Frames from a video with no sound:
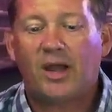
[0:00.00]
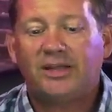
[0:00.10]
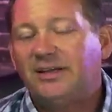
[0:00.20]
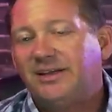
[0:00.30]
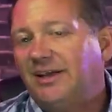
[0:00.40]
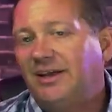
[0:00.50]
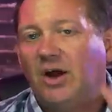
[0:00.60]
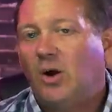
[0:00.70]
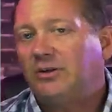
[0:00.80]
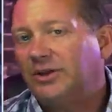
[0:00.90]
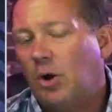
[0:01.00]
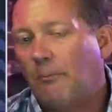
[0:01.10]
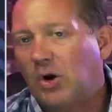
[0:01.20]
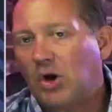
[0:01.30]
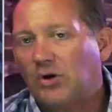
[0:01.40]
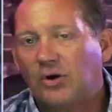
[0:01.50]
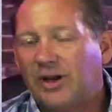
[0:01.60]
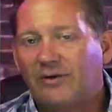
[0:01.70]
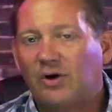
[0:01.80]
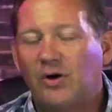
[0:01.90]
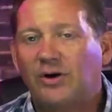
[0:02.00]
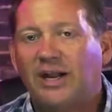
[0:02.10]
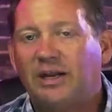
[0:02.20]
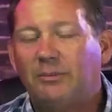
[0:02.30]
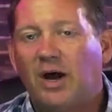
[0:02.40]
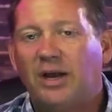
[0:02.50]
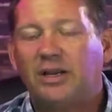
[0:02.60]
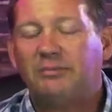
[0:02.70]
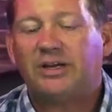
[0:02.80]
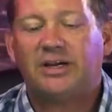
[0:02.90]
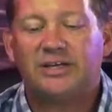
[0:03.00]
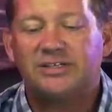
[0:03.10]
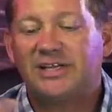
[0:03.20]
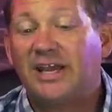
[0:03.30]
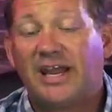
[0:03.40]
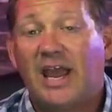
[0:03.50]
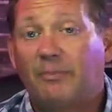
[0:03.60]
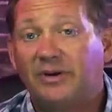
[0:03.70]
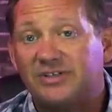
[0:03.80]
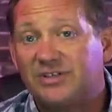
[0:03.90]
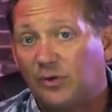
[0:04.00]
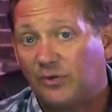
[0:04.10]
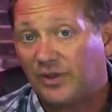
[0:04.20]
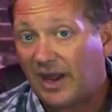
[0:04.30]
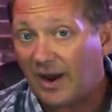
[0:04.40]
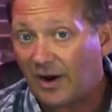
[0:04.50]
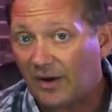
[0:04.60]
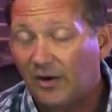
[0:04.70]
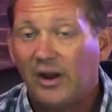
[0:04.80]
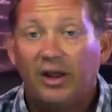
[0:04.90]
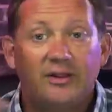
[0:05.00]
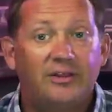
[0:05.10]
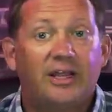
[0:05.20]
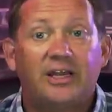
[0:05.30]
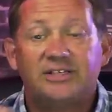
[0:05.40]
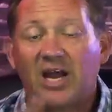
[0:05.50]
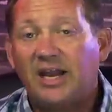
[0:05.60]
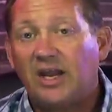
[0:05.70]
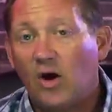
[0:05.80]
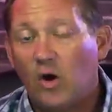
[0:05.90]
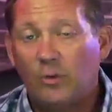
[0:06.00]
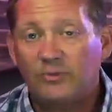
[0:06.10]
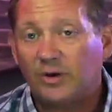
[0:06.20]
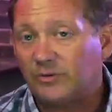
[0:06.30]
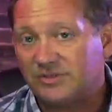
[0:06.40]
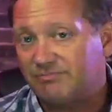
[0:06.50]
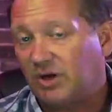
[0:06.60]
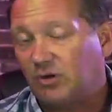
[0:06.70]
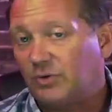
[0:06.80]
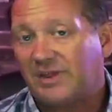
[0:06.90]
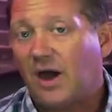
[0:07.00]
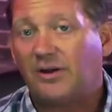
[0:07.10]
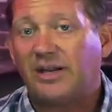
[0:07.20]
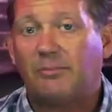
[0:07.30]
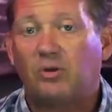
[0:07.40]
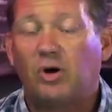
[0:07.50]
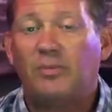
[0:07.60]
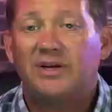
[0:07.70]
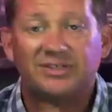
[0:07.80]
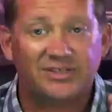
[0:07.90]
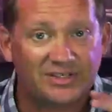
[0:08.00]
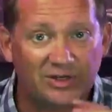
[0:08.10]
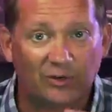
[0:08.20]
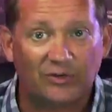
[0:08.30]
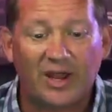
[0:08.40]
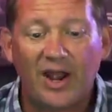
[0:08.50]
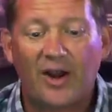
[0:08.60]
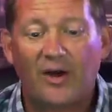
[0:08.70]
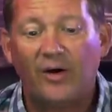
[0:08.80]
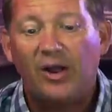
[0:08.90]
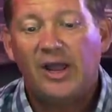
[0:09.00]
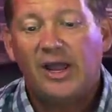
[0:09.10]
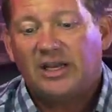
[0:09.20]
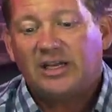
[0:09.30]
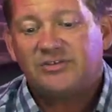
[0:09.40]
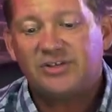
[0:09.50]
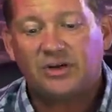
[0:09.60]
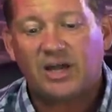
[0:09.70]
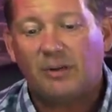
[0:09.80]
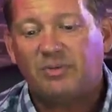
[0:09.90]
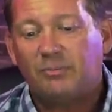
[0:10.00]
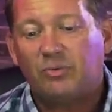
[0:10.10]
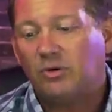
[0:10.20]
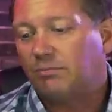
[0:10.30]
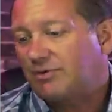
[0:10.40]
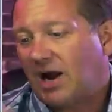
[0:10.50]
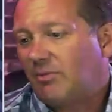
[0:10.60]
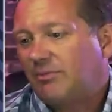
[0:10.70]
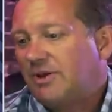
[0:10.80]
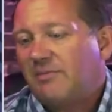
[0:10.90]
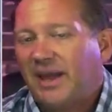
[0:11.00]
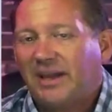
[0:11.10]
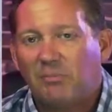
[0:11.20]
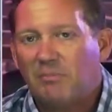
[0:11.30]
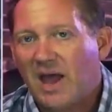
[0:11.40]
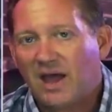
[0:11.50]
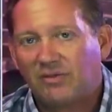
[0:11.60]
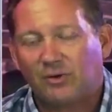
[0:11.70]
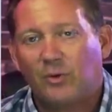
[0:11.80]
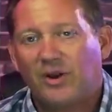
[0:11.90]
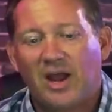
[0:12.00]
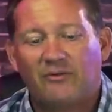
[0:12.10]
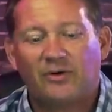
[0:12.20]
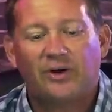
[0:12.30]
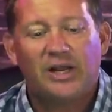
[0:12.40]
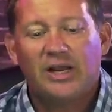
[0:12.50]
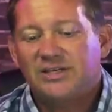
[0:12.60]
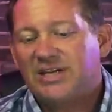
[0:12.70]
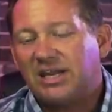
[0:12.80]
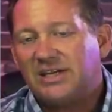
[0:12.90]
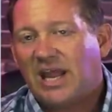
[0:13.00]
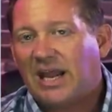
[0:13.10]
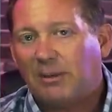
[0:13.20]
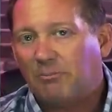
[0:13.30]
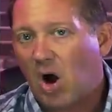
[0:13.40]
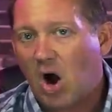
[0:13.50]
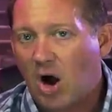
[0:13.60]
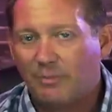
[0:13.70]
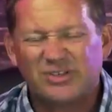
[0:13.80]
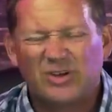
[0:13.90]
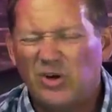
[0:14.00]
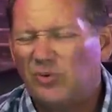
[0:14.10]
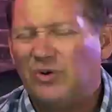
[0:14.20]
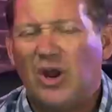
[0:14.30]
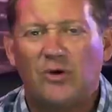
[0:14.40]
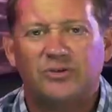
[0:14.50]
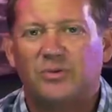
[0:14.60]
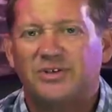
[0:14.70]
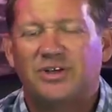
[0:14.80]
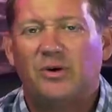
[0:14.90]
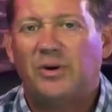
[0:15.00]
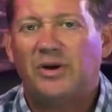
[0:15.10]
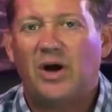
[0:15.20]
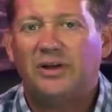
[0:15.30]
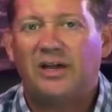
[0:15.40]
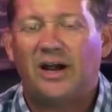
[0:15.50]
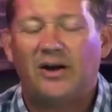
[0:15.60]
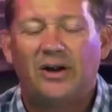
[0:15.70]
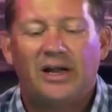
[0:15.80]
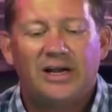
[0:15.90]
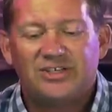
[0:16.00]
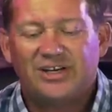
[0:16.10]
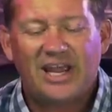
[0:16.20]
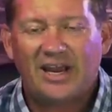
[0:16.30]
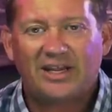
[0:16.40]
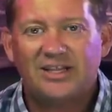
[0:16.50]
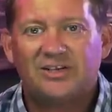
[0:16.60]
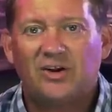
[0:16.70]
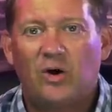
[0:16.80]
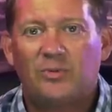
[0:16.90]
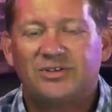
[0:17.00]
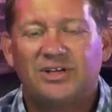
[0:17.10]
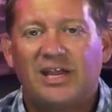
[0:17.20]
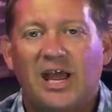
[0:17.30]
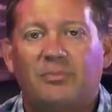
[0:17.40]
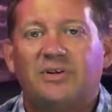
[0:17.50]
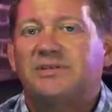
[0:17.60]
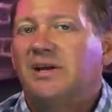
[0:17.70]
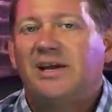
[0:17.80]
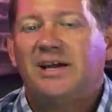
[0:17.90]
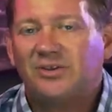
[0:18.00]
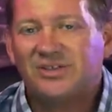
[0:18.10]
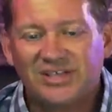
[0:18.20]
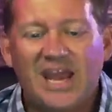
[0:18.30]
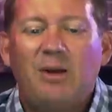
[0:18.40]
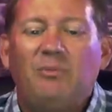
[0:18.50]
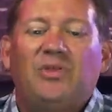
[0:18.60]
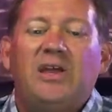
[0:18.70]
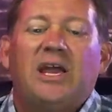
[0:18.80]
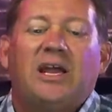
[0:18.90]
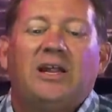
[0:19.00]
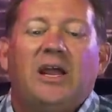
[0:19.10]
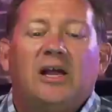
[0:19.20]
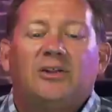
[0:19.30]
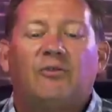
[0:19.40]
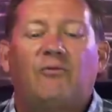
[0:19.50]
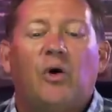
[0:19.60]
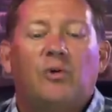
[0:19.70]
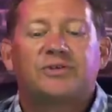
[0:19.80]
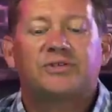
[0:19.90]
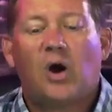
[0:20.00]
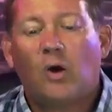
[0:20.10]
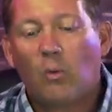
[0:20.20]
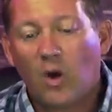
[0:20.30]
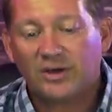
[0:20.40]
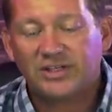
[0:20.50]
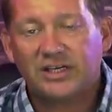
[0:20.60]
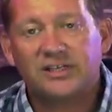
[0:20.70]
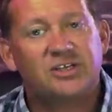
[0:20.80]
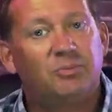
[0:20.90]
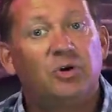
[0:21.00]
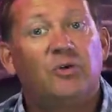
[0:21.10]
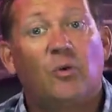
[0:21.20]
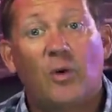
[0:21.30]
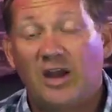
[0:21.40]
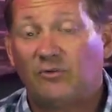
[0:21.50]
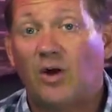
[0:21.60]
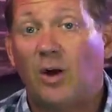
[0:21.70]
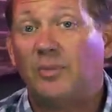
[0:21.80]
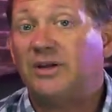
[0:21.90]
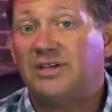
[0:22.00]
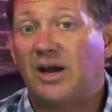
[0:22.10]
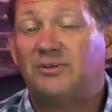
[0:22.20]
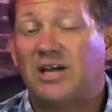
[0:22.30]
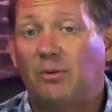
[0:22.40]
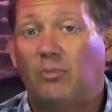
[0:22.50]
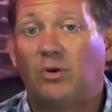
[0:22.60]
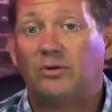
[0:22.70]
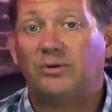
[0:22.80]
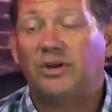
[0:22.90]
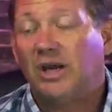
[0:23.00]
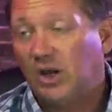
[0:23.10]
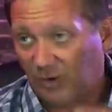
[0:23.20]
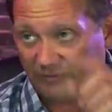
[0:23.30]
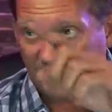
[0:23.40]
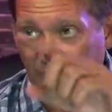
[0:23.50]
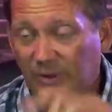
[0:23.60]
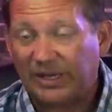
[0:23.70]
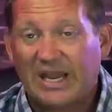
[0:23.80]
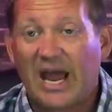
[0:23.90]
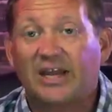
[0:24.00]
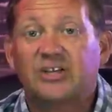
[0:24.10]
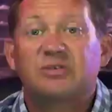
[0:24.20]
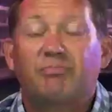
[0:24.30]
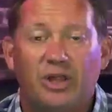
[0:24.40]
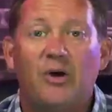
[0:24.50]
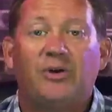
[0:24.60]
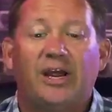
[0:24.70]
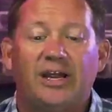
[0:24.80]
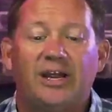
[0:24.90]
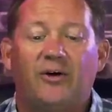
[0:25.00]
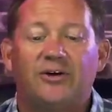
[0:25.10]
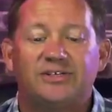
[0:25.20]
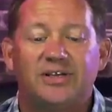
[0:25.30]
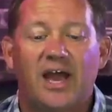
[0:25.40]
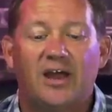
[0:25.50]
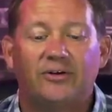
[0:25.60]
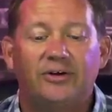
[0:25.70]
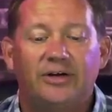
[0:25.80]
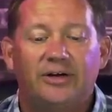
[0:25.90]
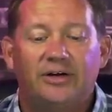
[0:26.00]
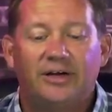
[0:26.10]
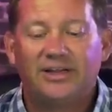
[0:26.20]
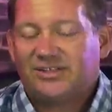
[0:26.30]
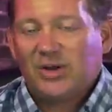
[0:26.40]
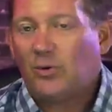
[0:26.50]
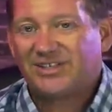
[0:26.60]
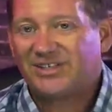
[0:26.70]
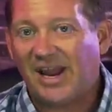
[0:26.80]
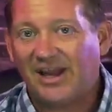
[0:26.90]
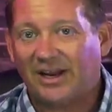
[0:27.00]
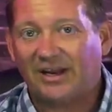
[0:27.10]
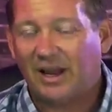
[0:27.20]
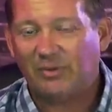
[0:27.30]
But, you know, a little murder never hurt anybody because the encampment is still there. The tiny home that was built without any permits is still there. And you've still got people probably making meth or whatever, detonating bombs. Who knows what's going on there? Shenanigans and homeless encampments. You know, same thing that folks are wanting to move away from in downtown Portland. We've literally got exploding here in Seattle. It's so exciting.